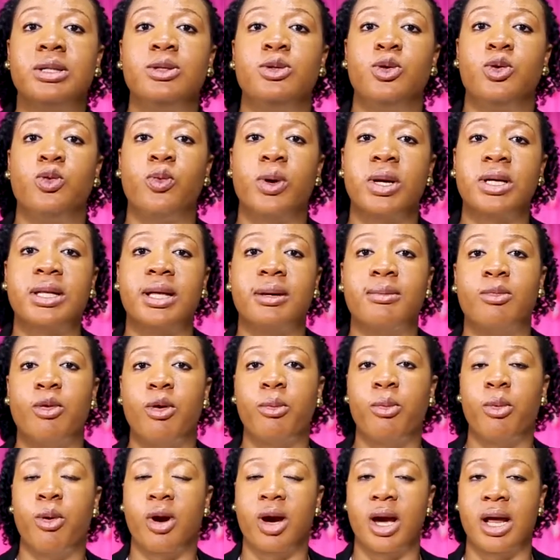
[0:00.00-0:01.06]
You wake them
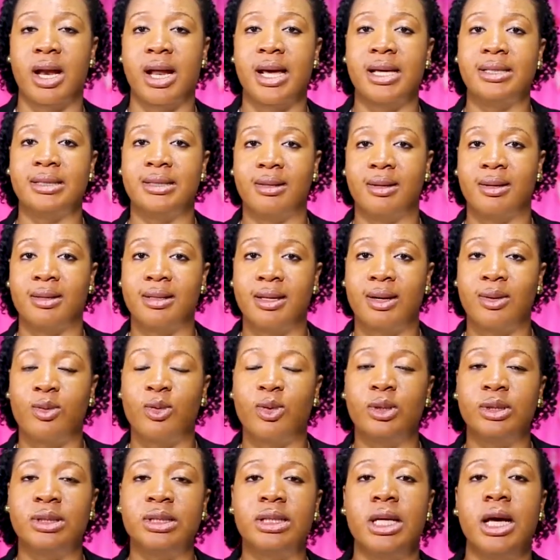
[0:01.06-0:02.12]
up, organize the other
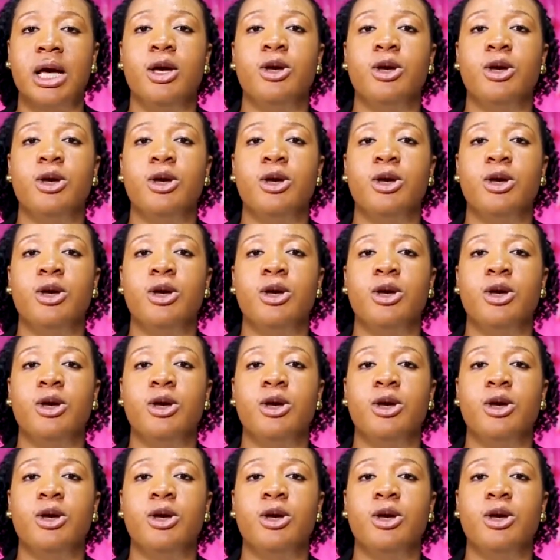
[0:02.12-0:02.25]
ones,